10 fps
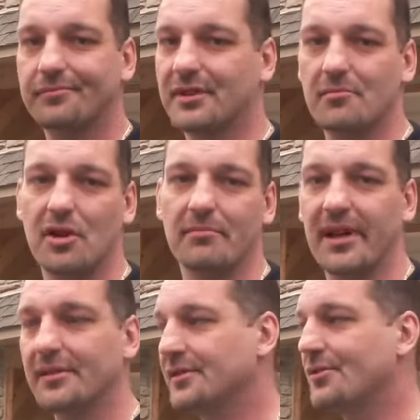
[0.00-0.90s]
Come on,
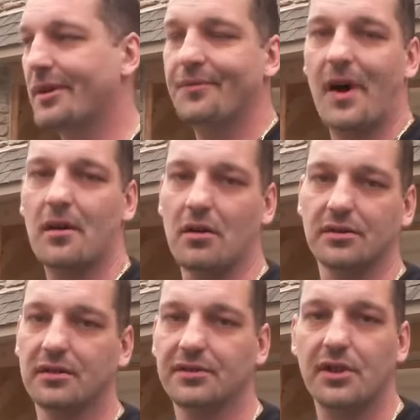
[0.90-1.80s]
man. It's
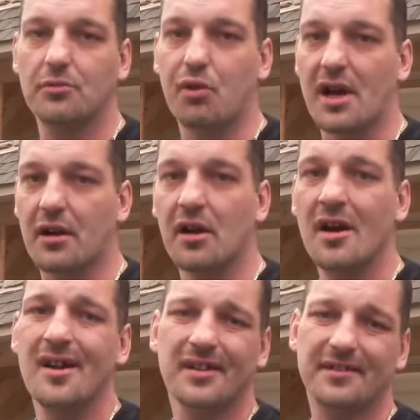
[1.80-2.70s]
$25. It's a no-brainer.
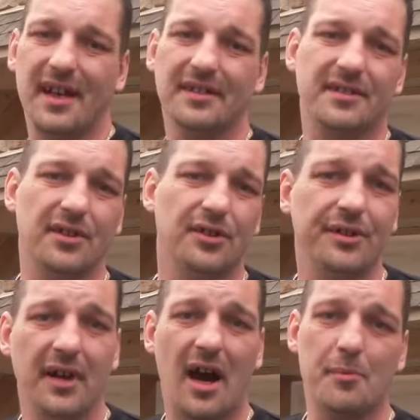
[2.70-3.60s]
Stay
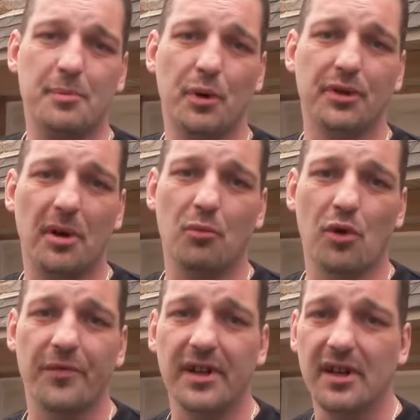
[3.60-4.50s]
tuned. I'll be putting up
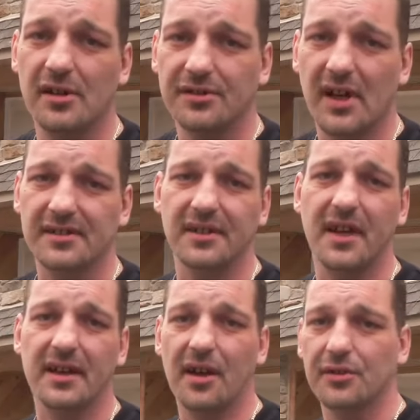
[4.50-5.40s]
more videos as the
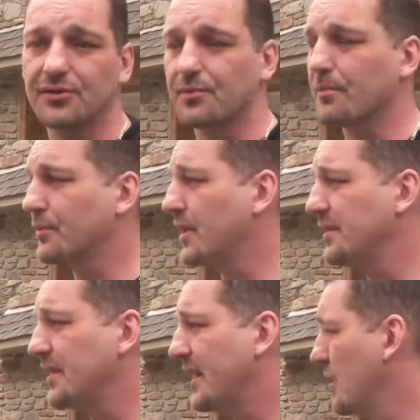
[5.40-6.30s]
day
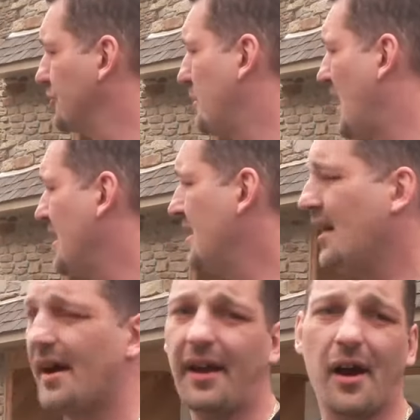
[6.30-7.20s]
goes by,
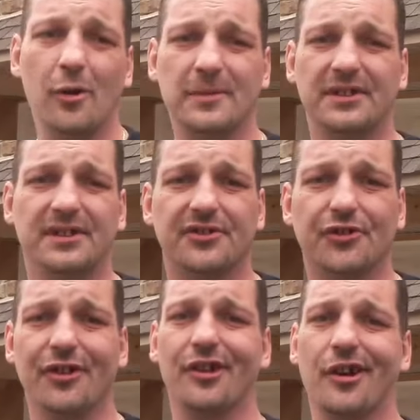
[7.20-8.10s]
and I hope that yins are
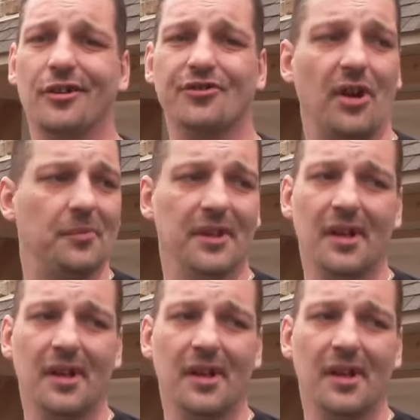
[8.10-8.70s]
going to learn something.